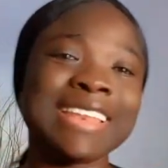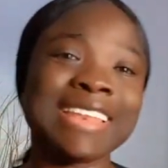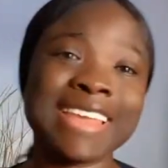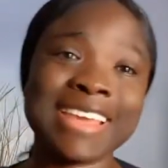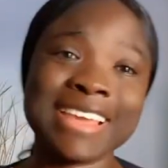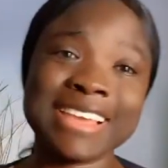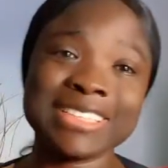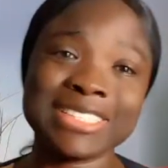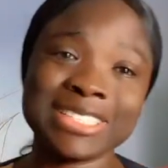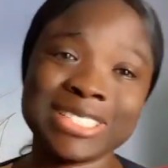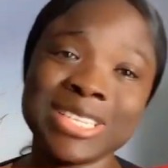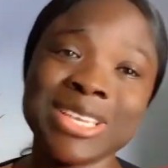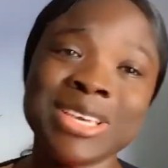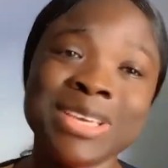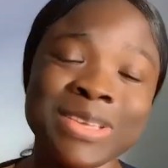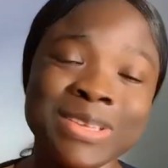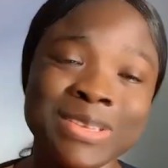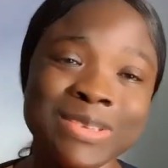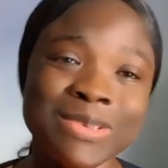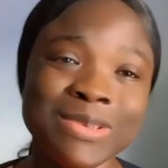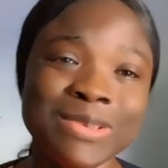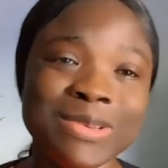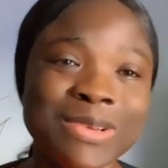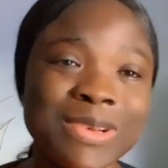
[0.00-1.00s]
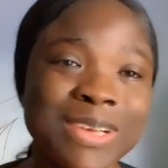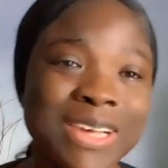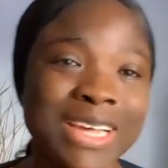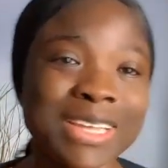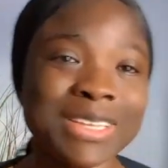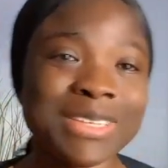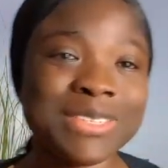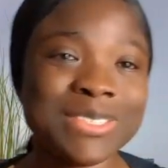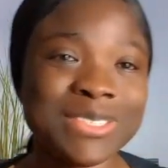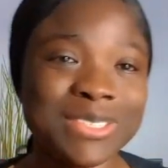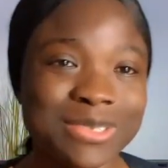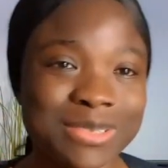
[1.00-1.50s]
this, you
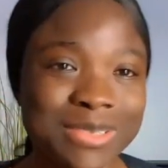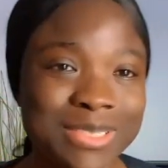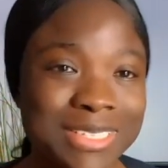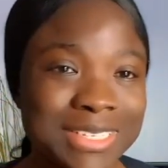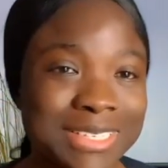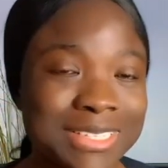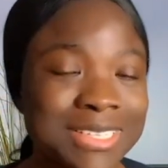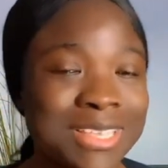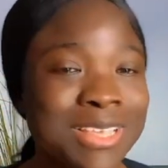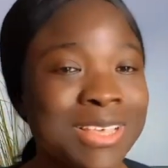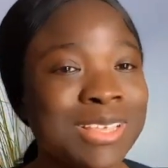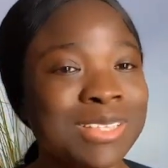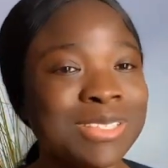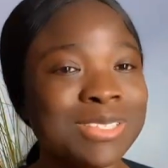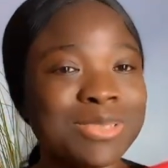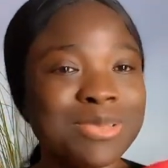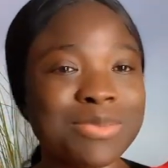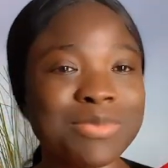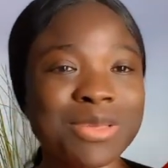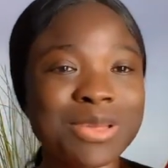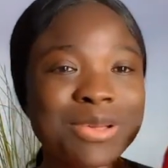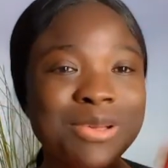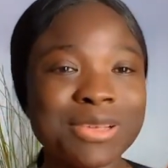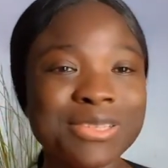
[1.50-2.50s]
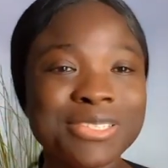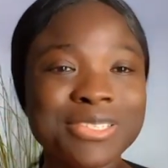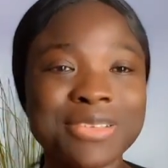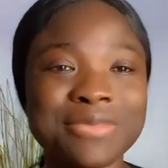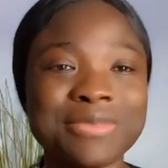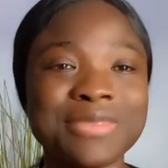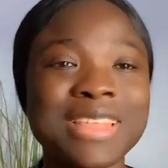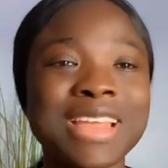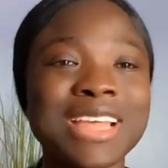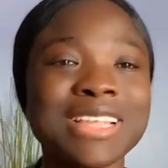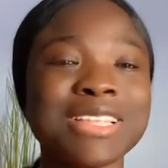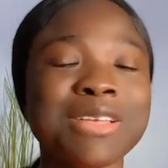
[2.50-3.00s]
can use it. So because of
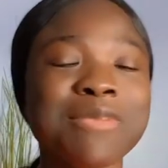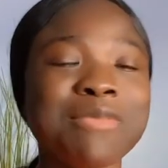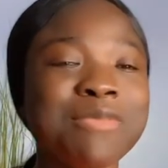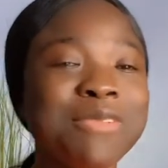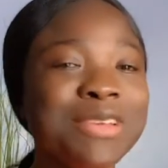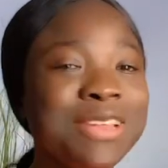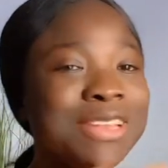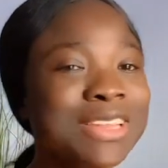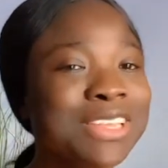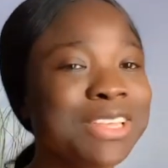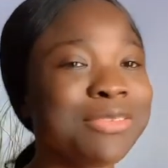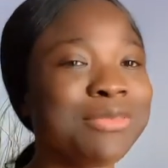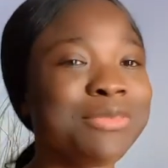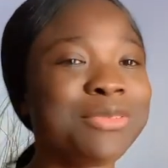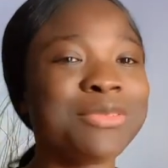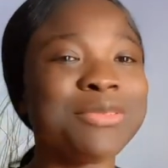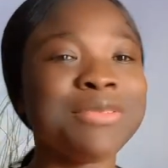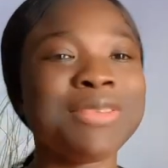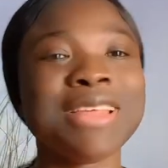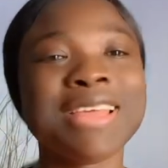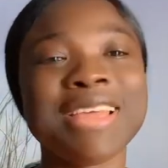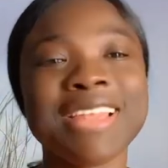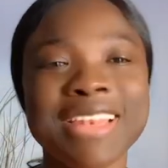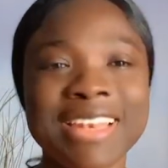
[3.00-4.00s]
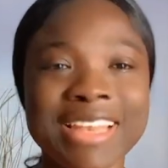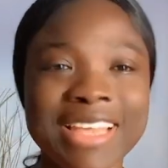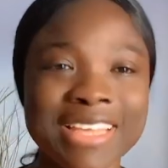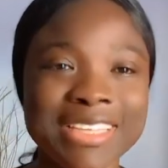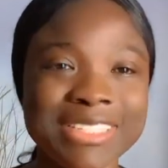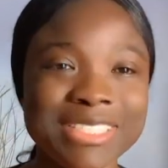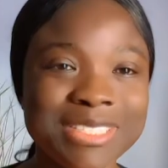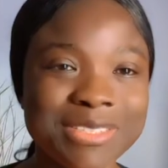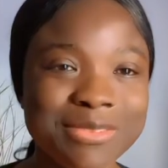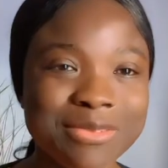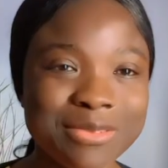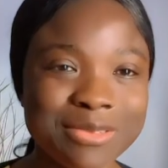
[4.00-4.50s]
that, I'm going to give you the
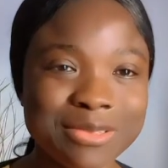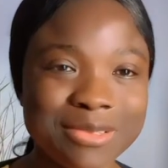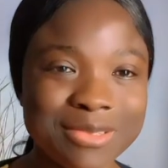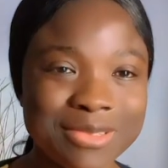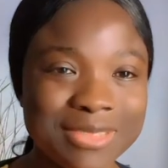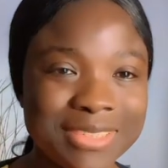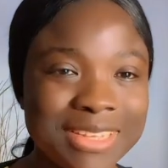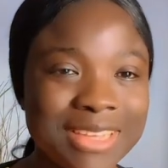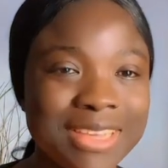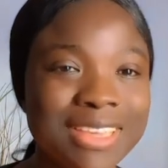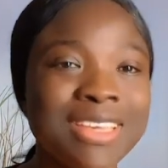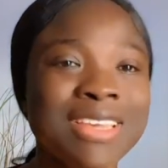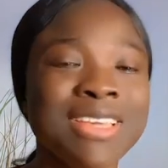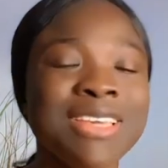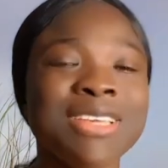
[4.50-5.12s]
length for today.